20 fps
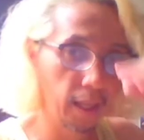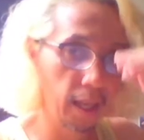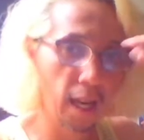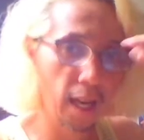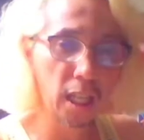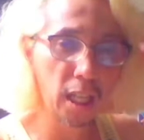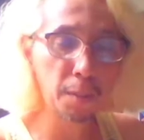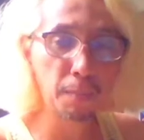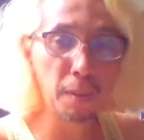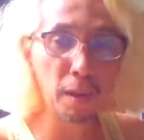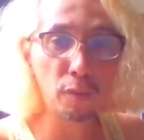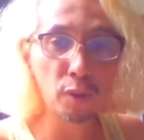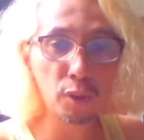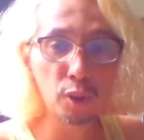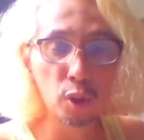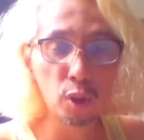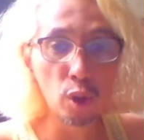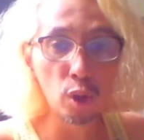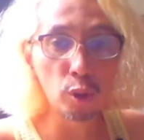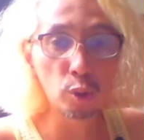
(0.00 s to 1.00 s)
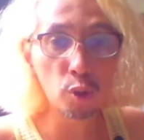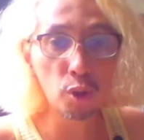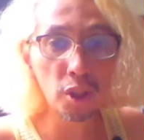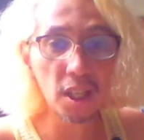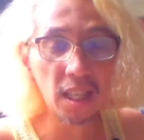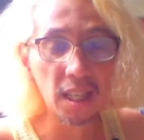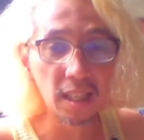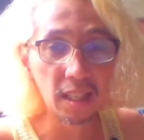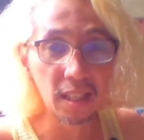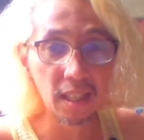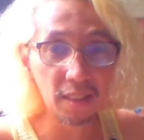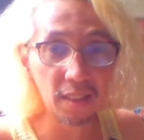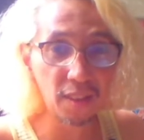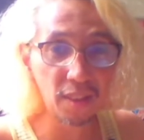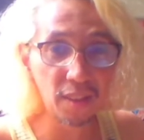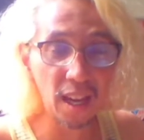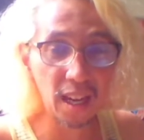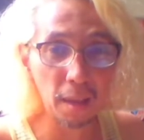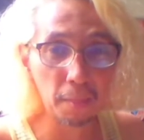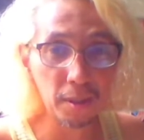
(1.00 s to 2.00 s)
expect what you're going to see
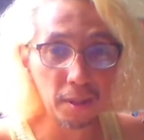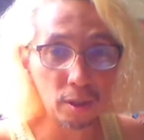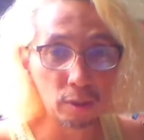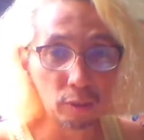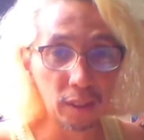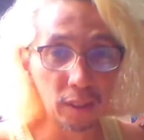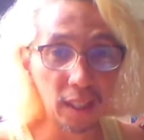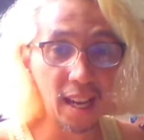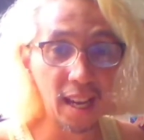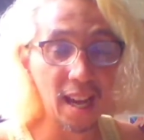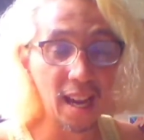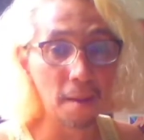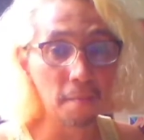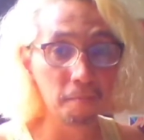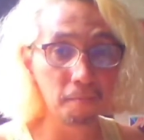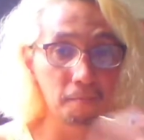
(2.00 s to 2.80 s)
in that episode. Kaya